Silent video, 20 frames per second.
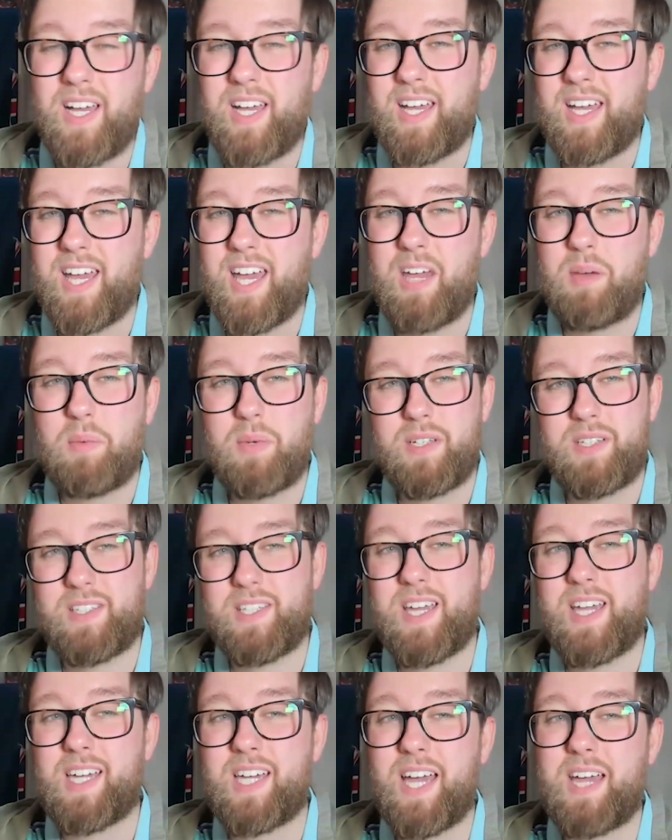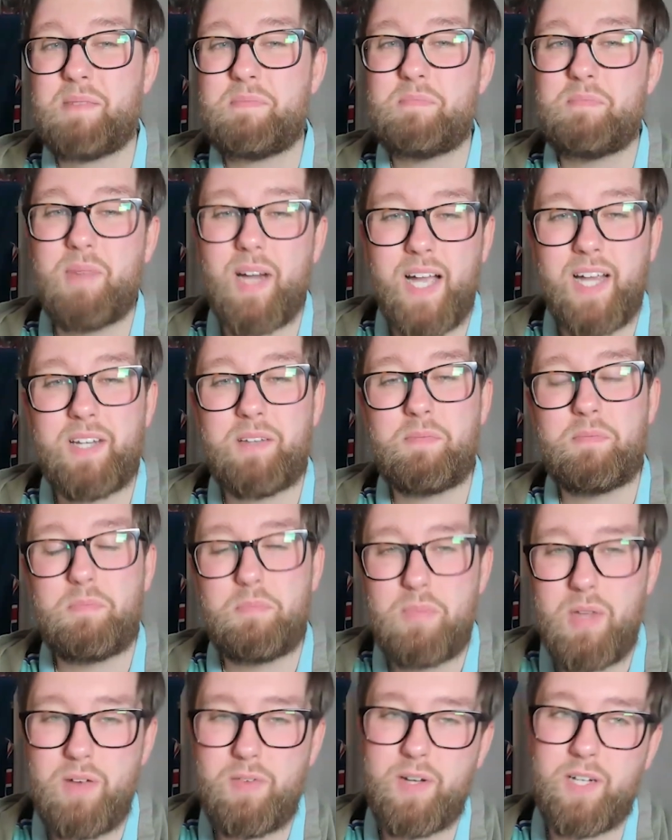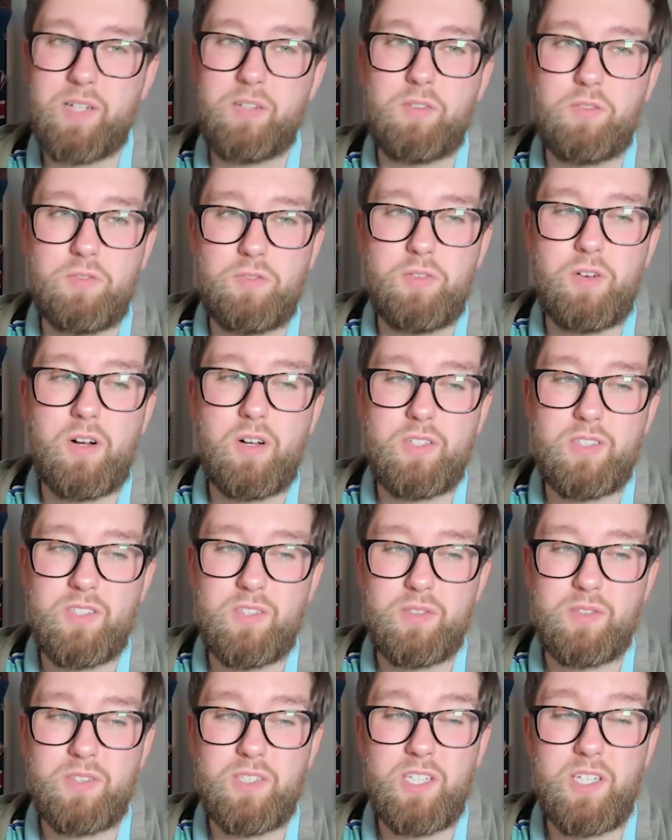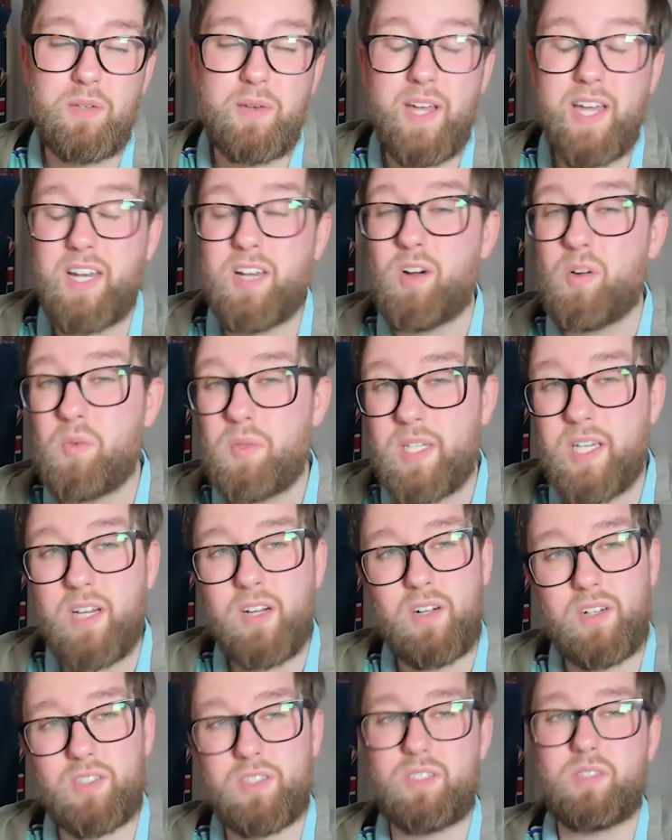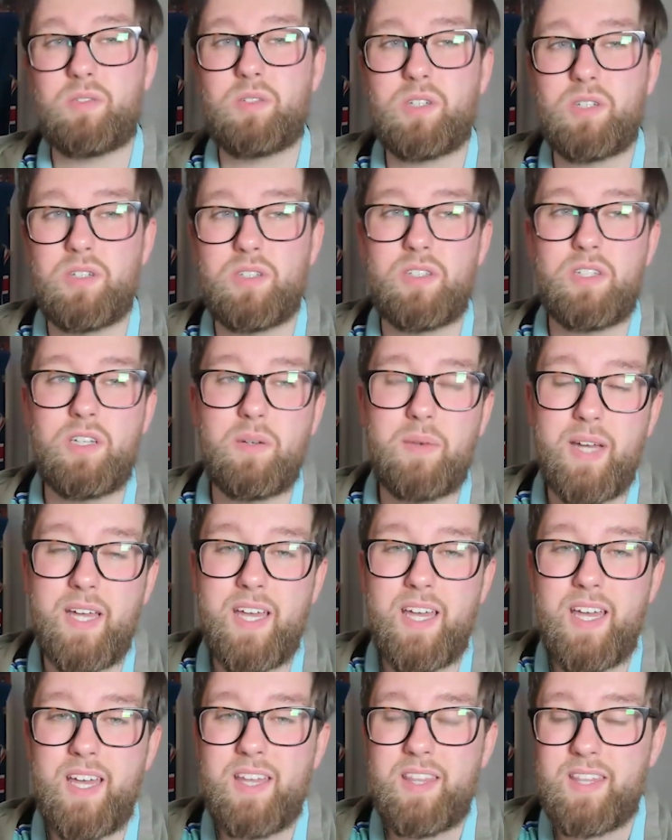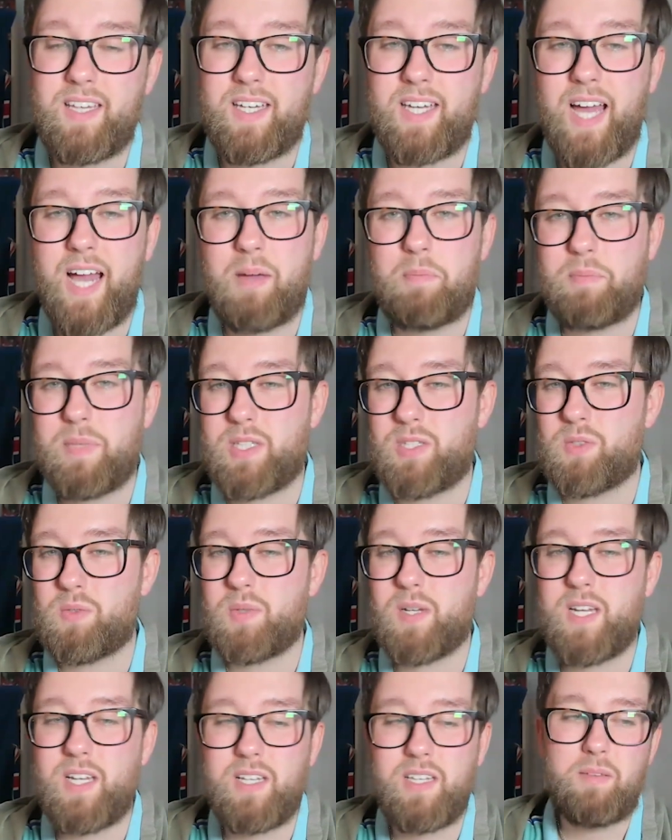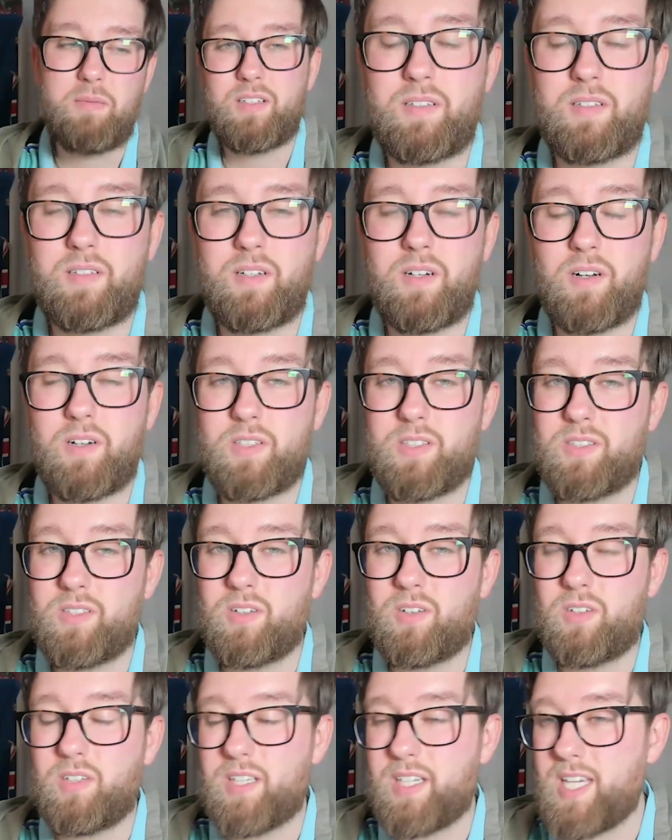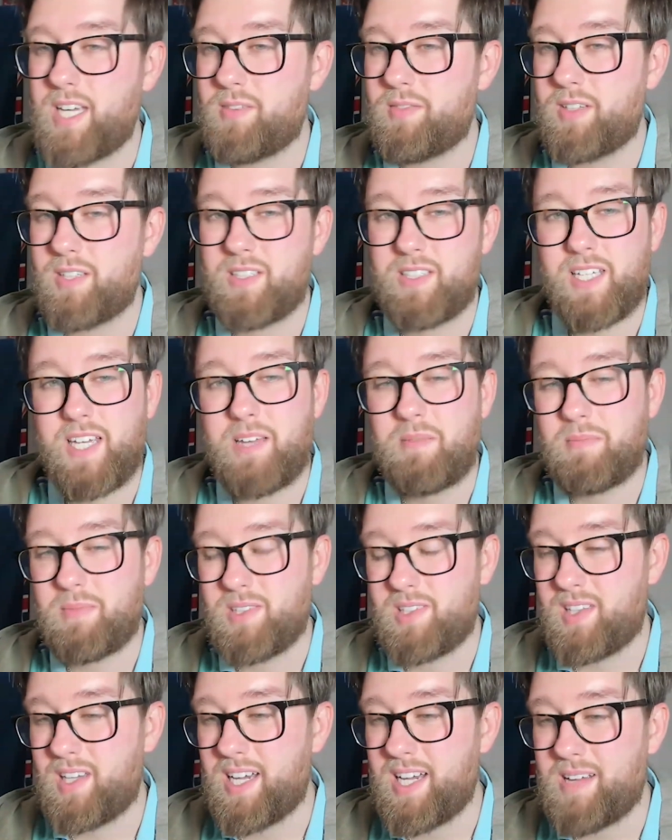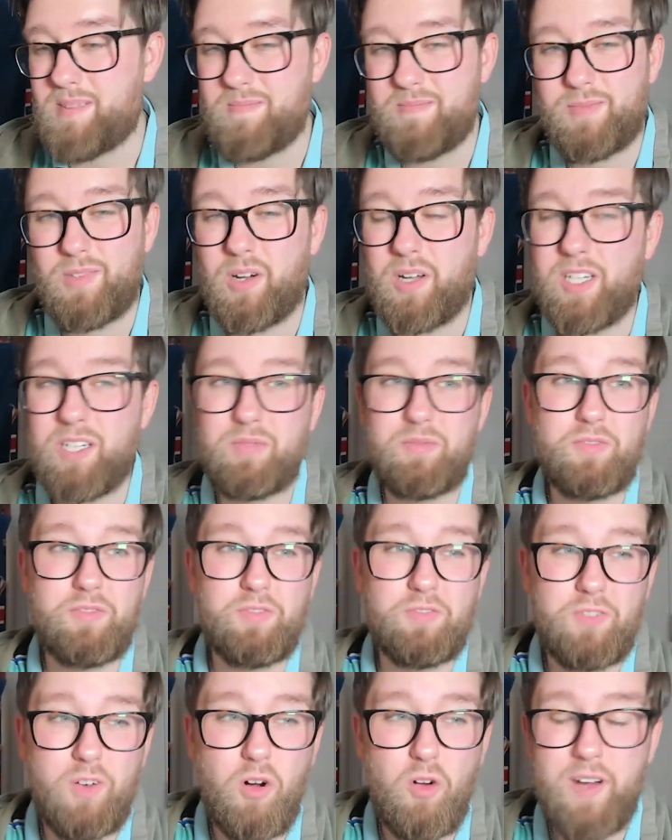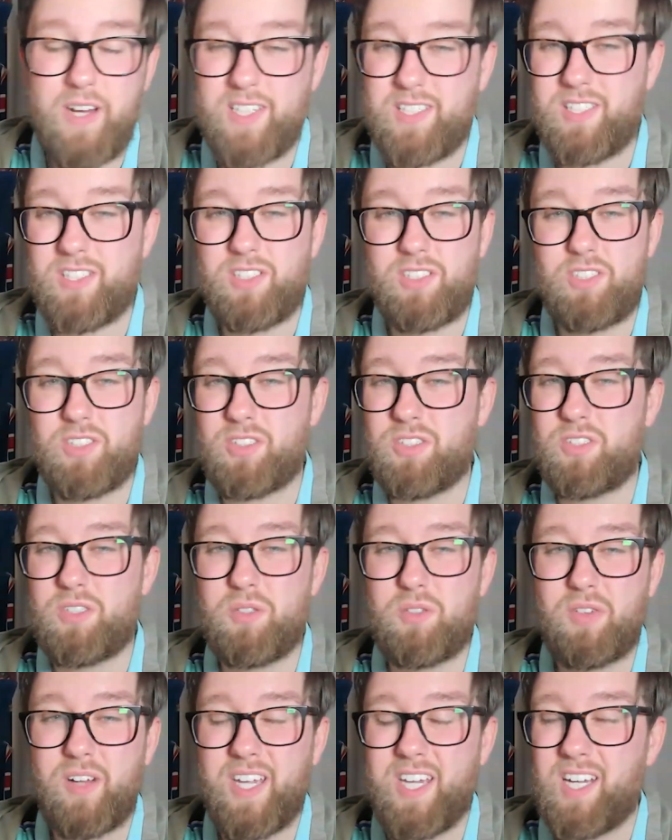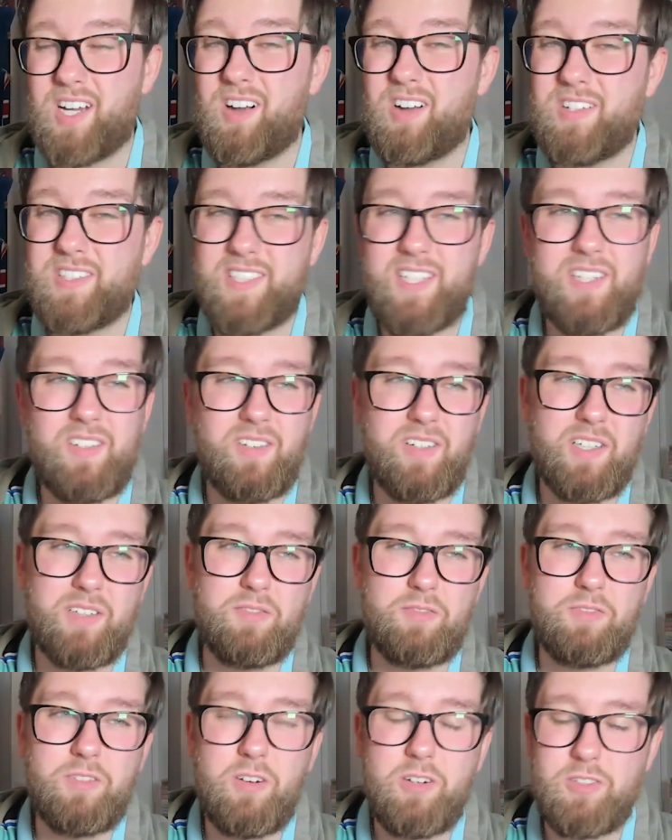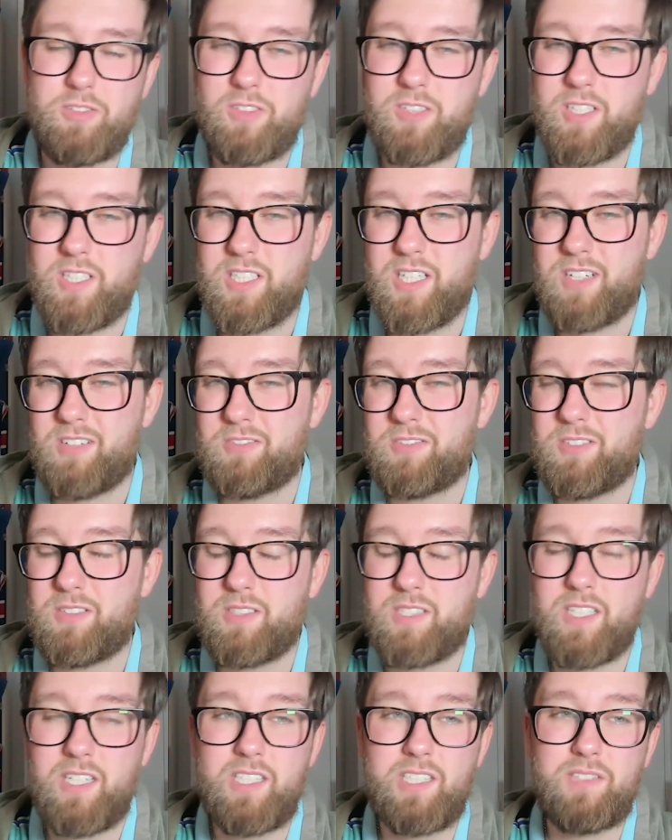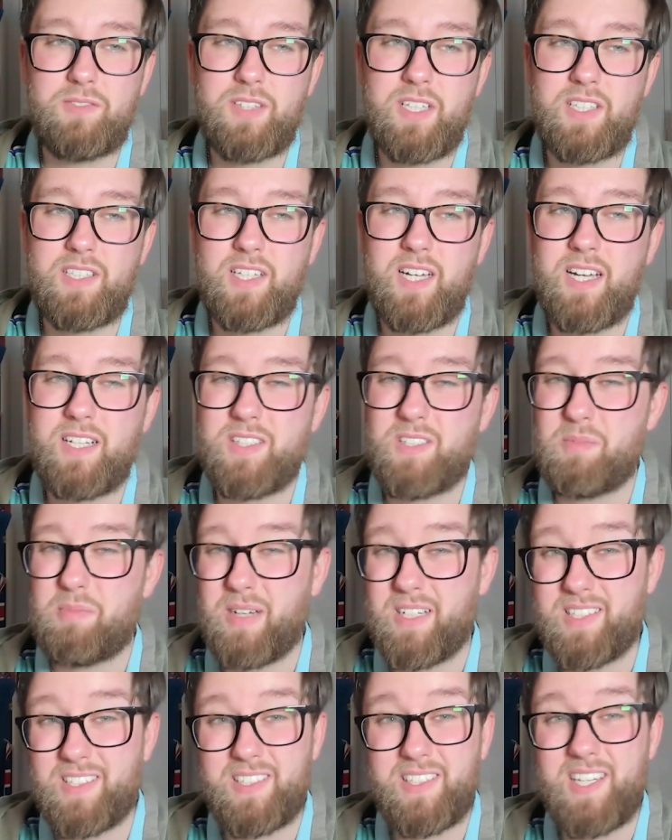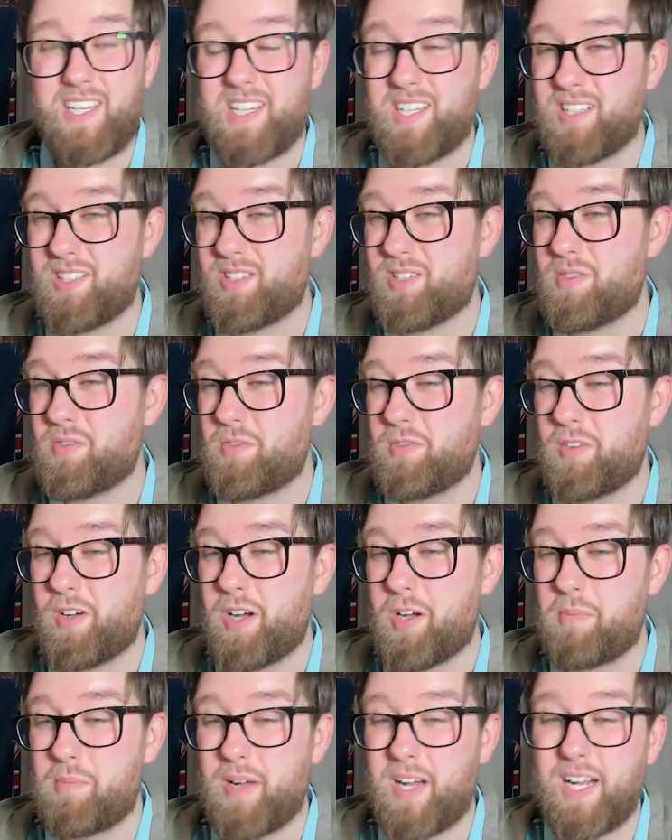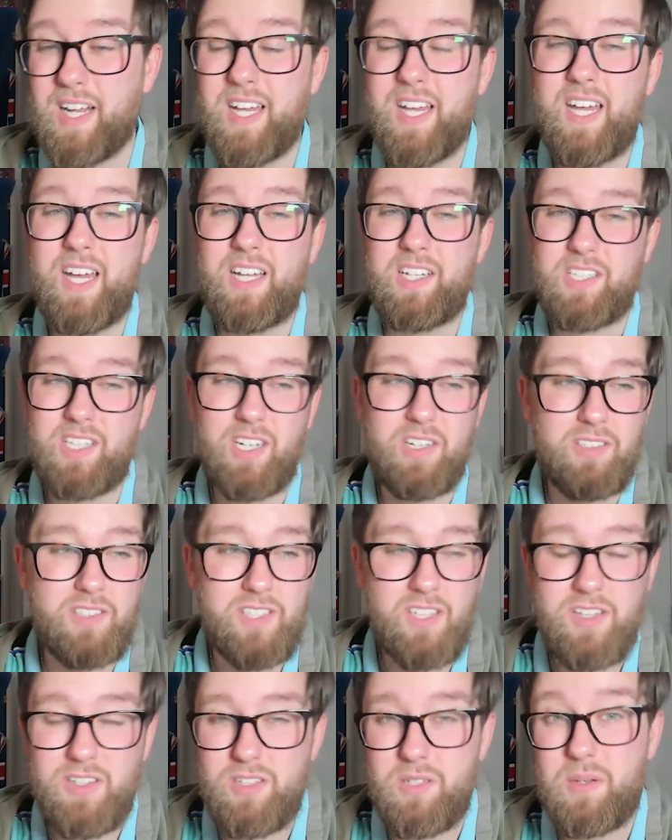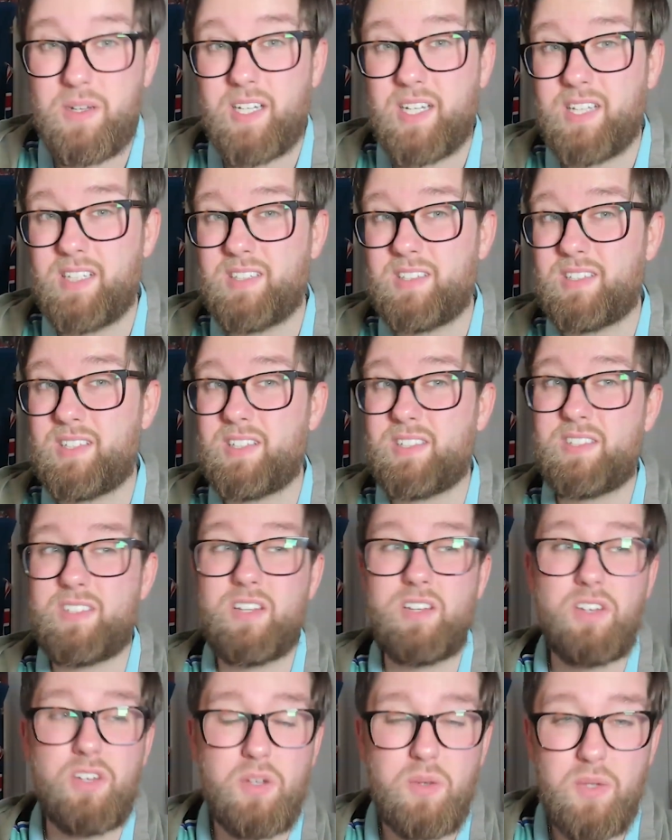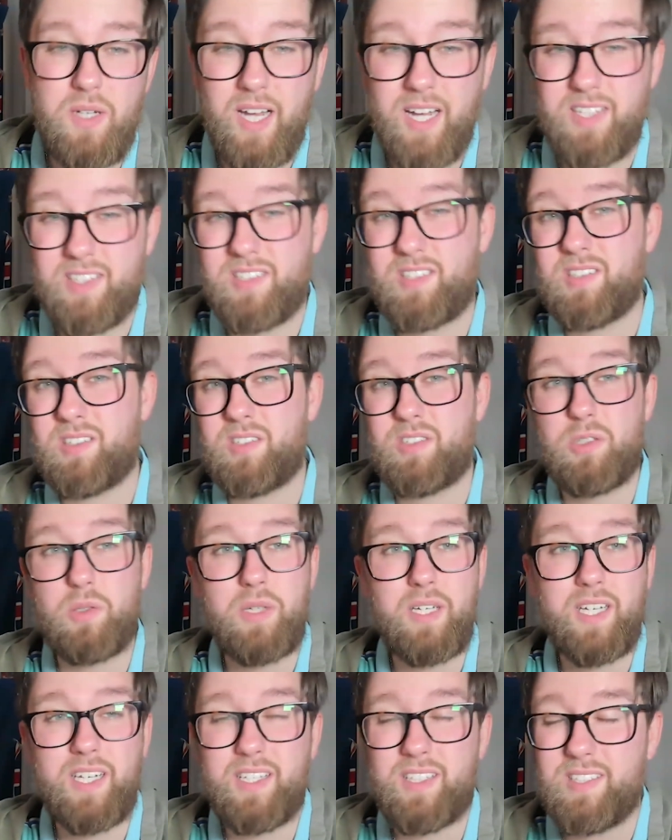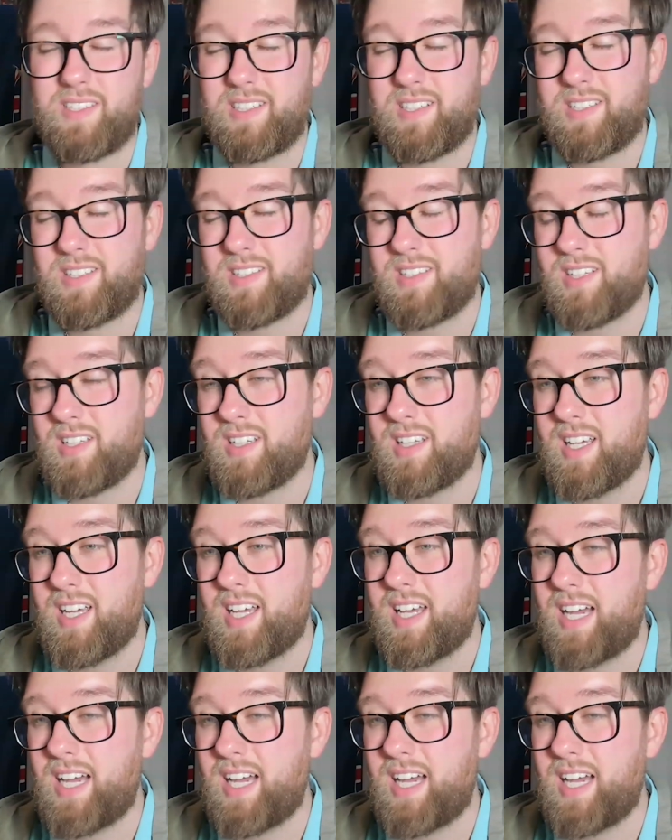it would take a minor miracle for Arsenal to do it. And only Arsenal could do it. The gap between Arsenal and even teams like Nottingham Forest is just too great. You can't see Nottingham Forest really challenging for the title. Man City are too far back. Chelsea are too inconsistent. Newcastle are too inconsistent.